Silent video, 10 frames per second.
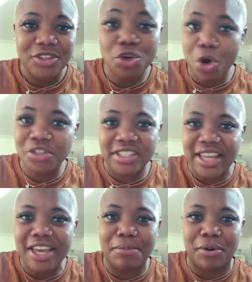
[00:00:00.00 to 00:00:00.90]
You're
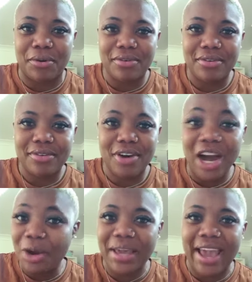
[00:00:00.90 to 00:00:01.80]
unstable.
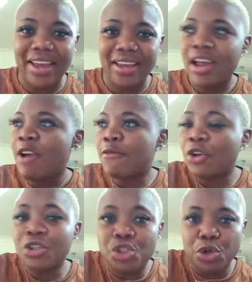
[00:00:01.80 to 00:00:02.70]
Okay?
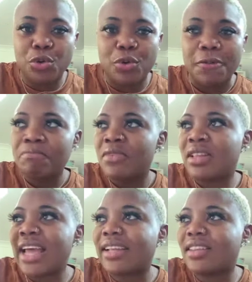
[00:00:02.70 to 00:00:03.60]
For you,
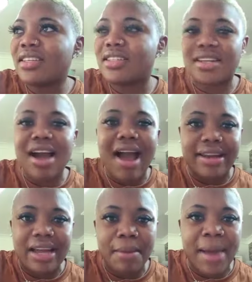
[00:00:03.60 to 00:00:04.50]
like this
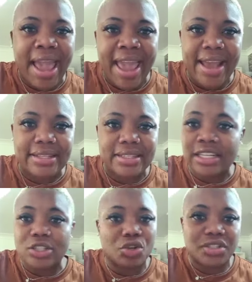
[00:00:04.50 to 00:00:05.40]
guy, now my ex,
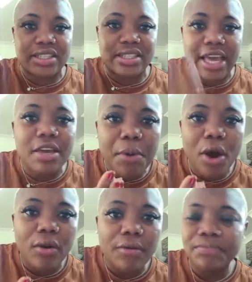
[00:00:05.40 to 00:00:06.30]
is
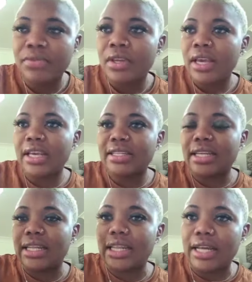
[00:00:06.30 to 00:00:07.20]
unstable. He's
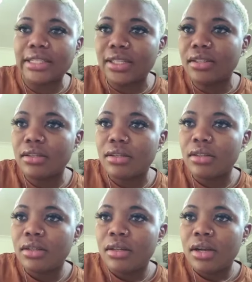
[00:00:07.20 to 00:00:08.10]
in London.
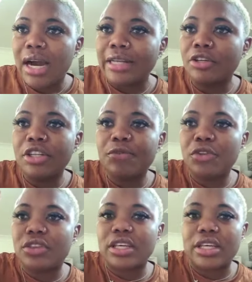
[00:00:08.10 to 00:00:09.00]
I don't
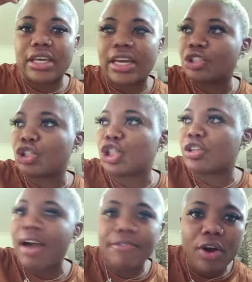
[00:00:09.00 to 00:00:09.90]
even think he can
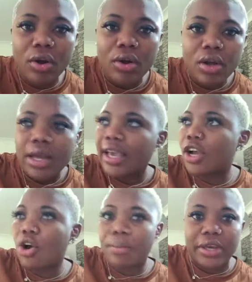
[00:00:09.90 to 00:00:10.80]
travel
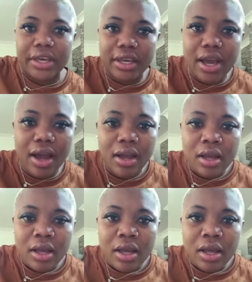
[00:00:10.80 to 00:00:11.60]
and come here.